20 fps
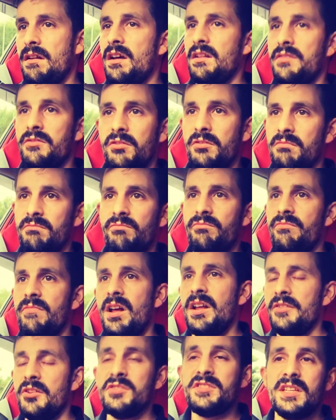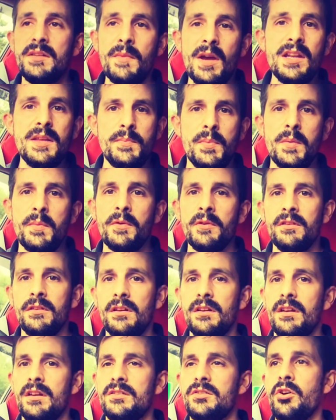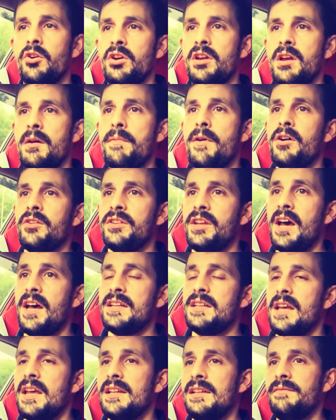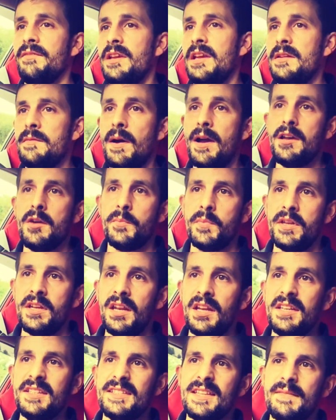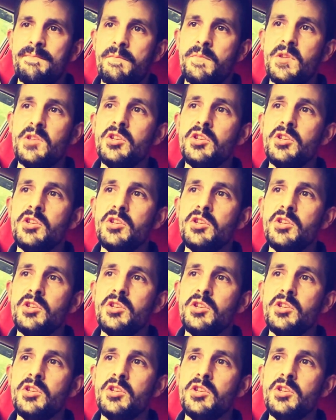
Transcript: I don't see many people talk about that, and in my opinion is a